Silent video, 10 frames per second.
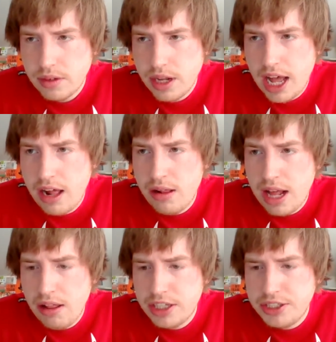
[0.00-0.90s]

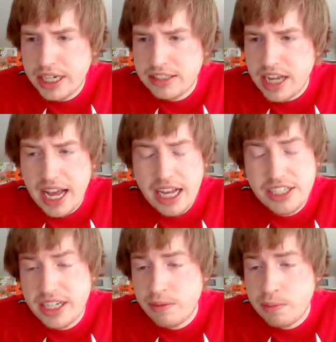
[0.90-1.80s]
I'll let you guys. I
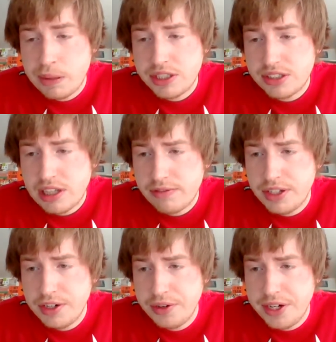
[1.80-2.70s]
actually have a bunch of stuff to
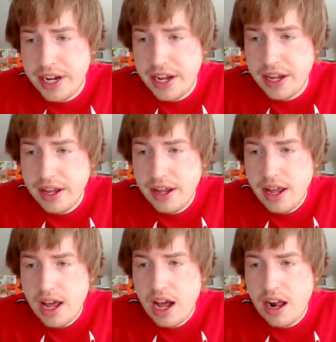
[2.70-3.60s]
do today,
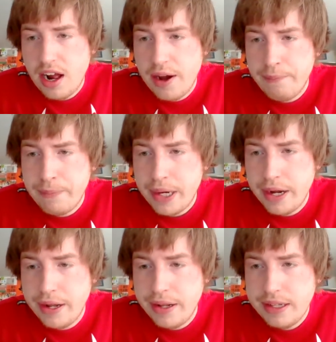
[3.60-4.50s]

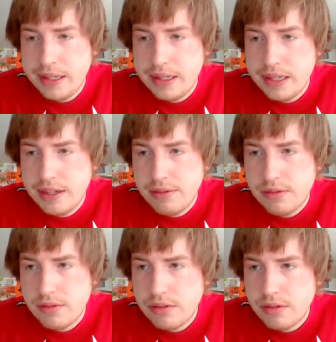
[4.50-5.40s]
but
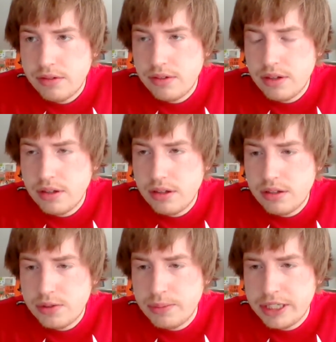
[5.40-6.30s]

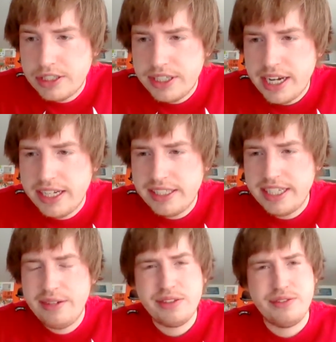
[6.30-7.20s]
just want to make sure. Yeah,
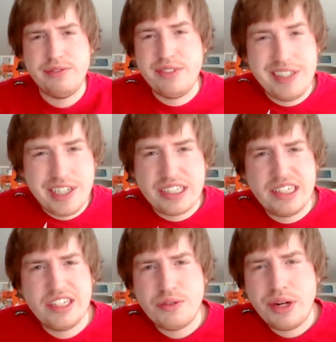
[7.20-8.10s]
he was inducted
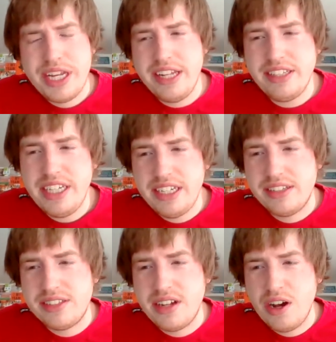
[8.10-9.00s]
in 2018.
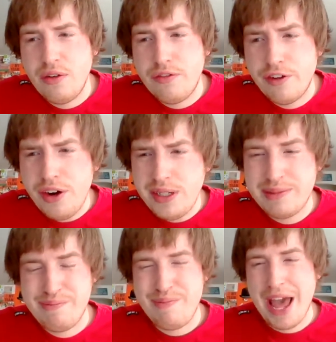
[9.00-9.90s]
So
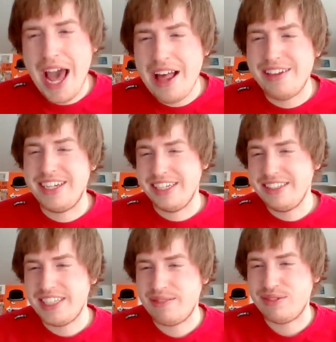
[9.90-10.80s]
first ballot,
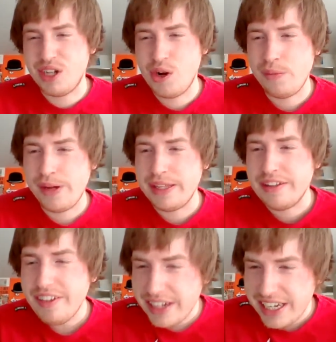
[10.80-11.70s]
Jim Thome.
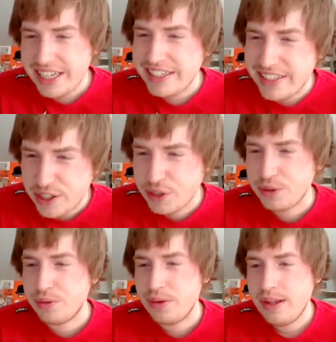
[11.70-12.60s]
Look at you.